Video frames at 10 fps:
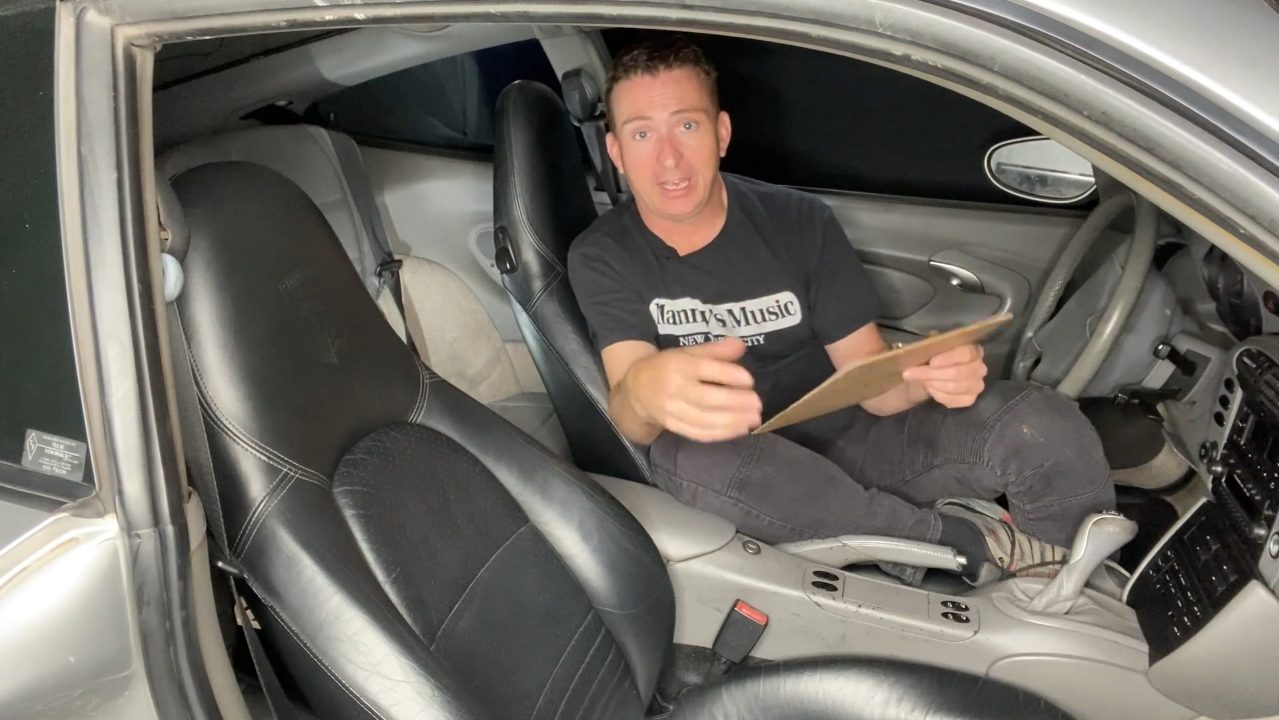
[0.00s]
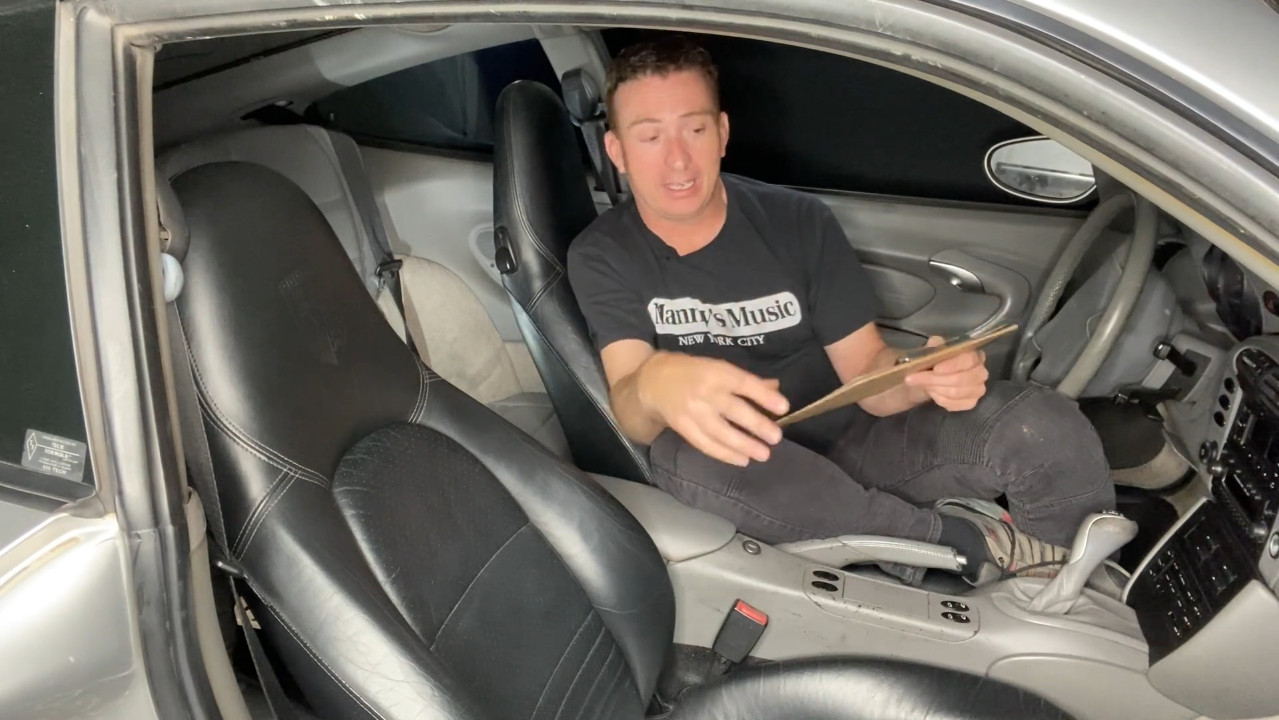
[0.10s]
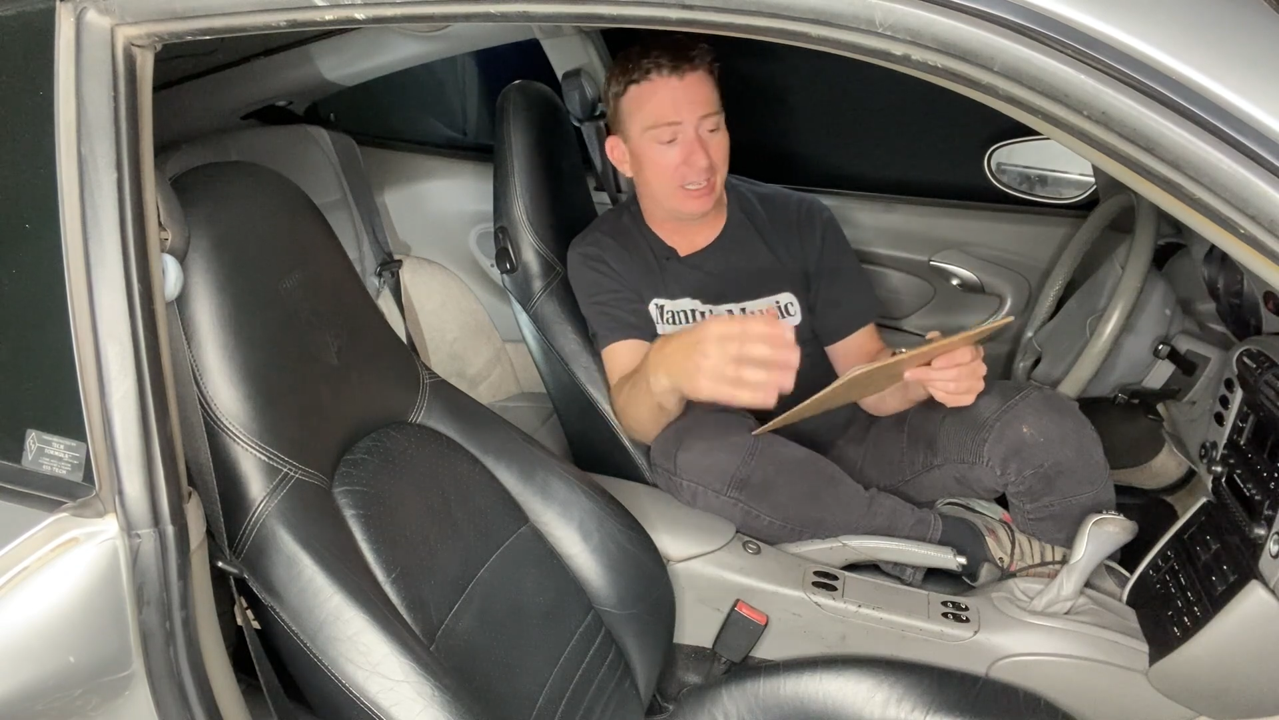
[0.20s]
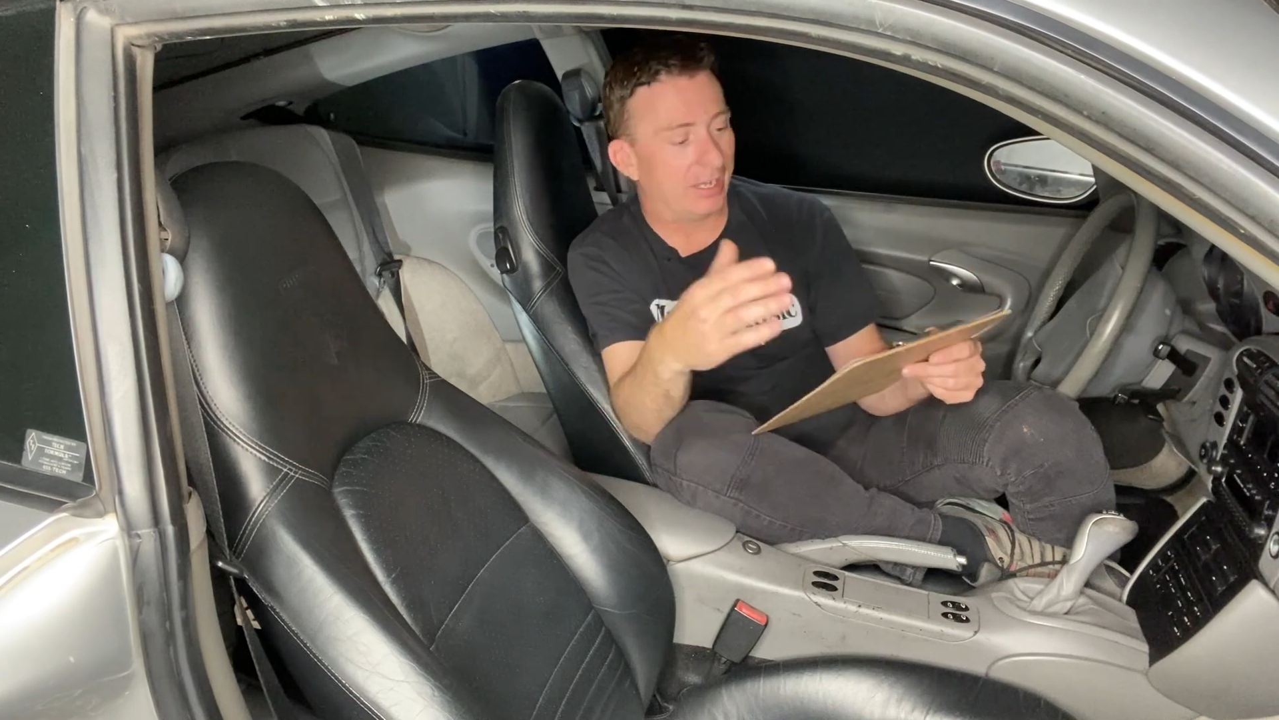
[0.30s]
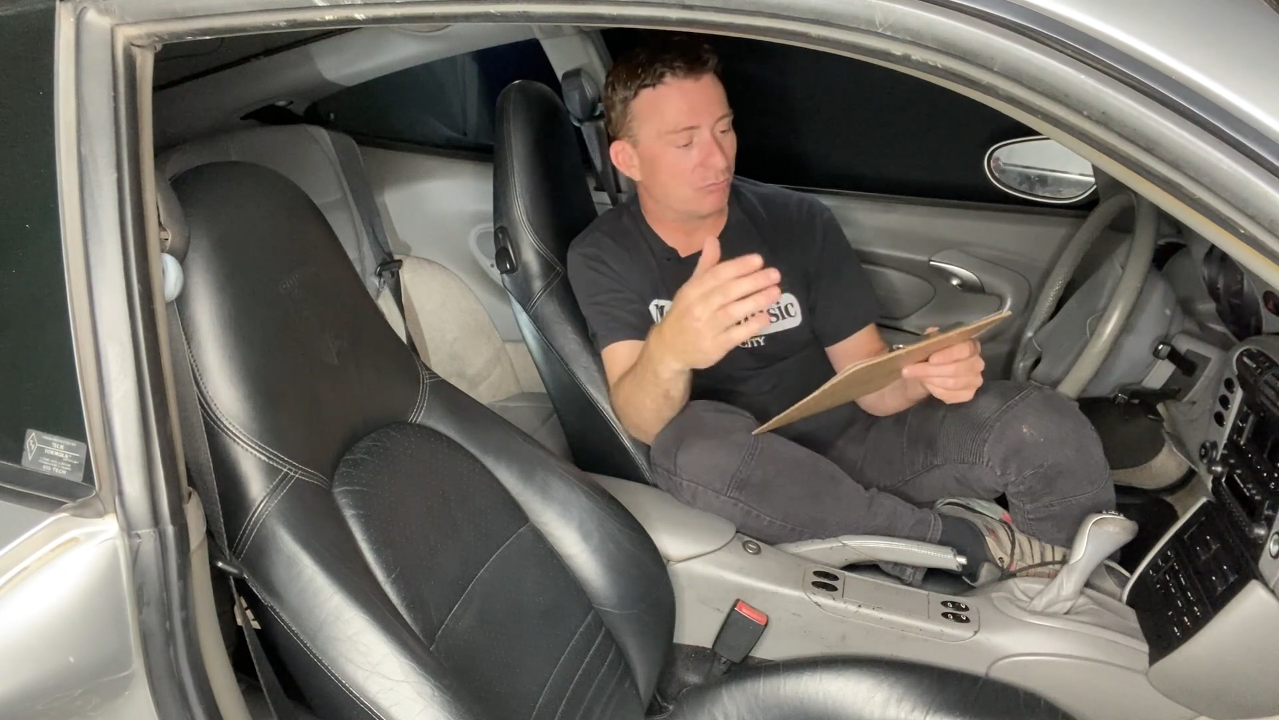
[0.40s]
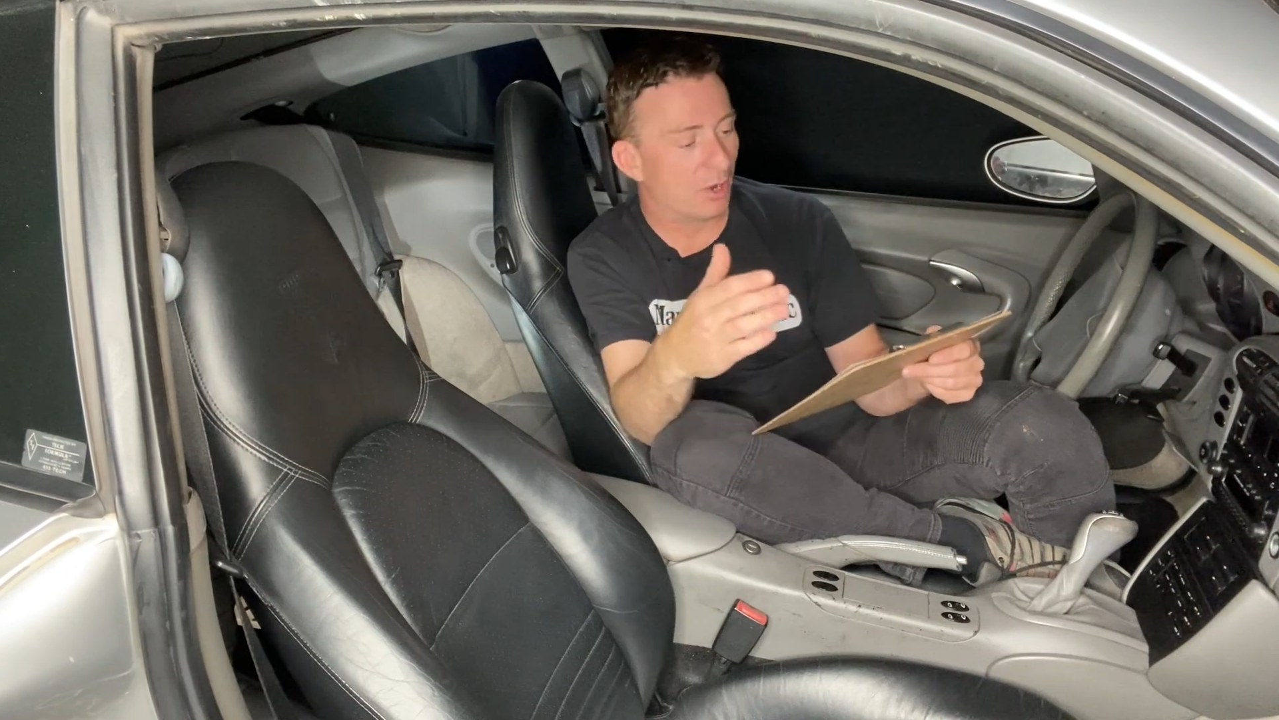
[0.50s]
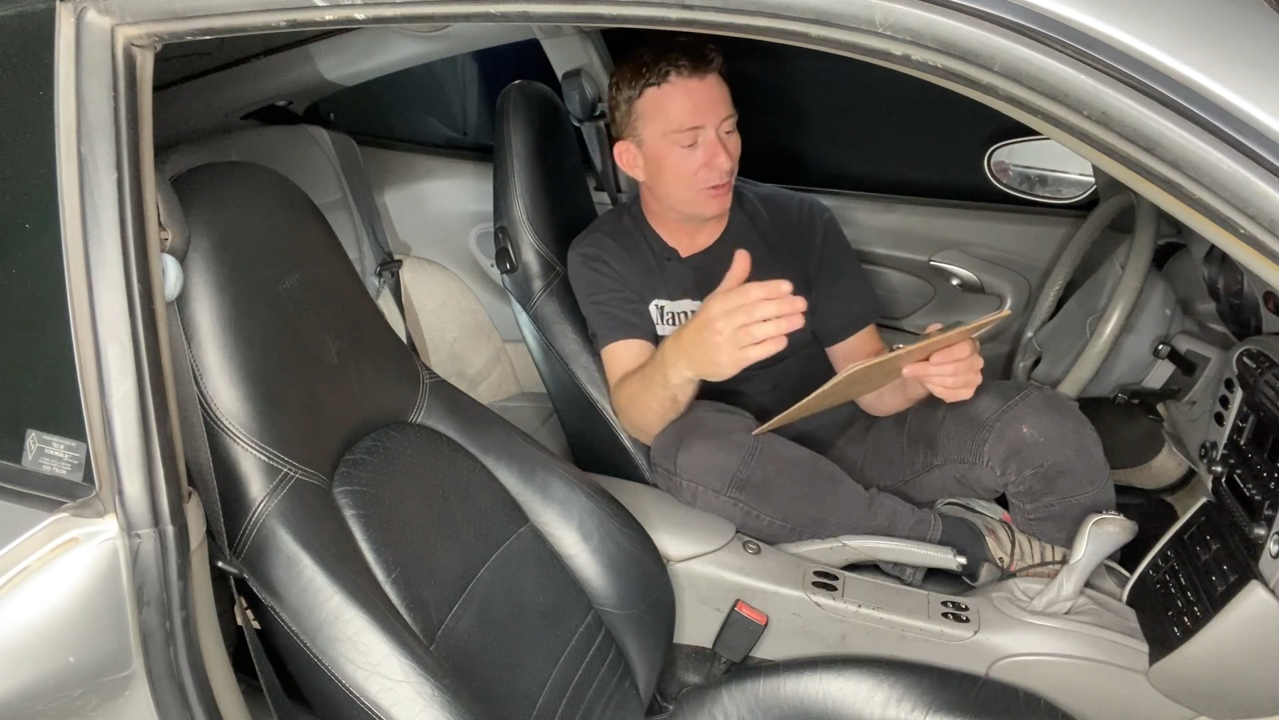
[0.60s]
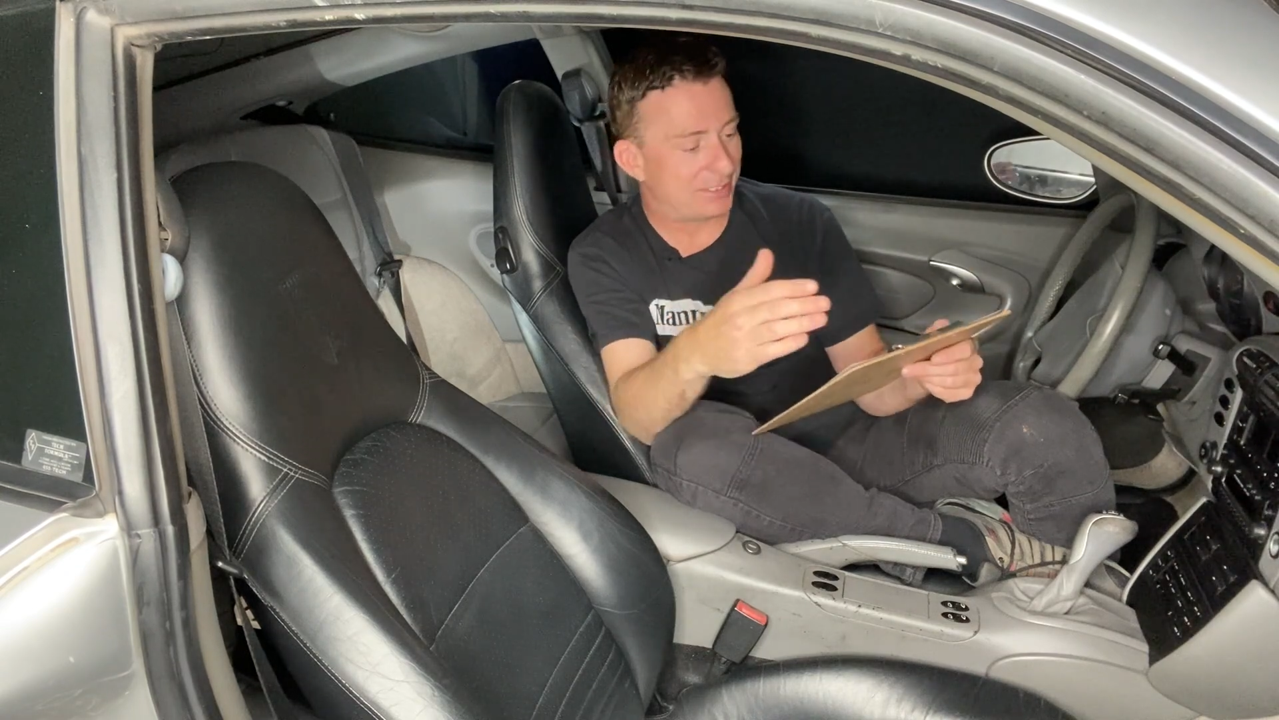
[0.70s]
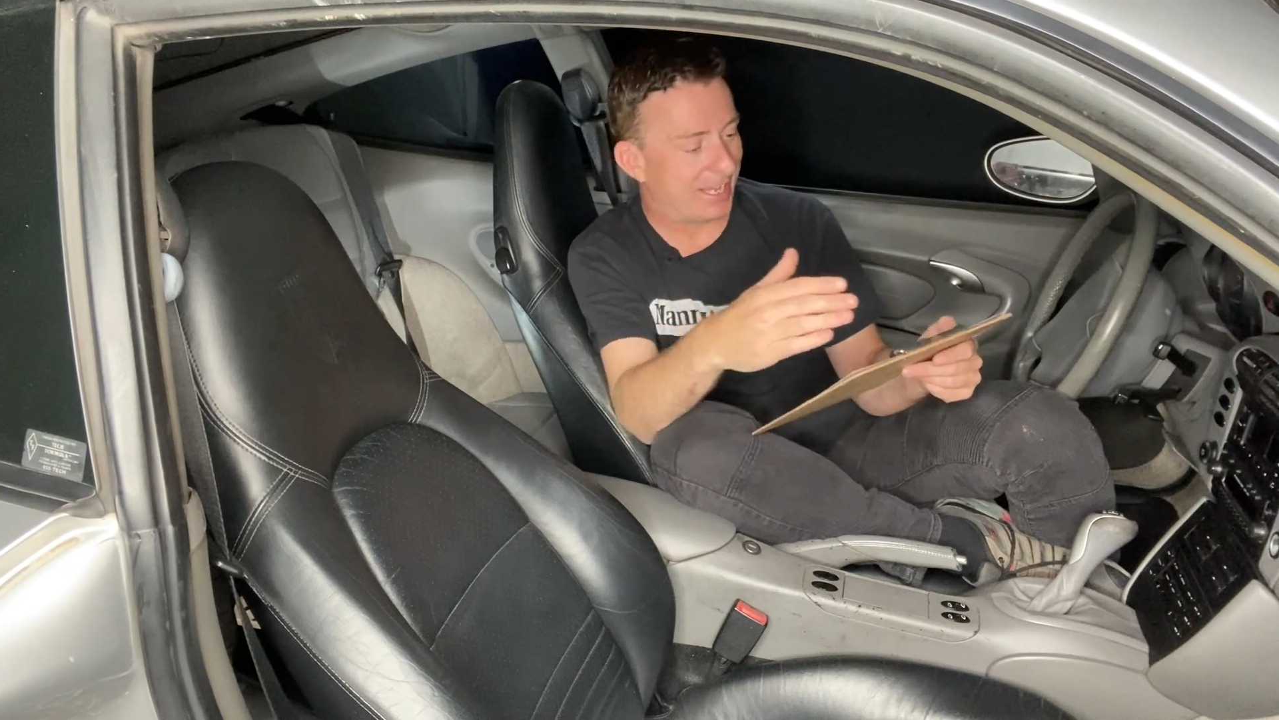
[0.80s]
And I wrote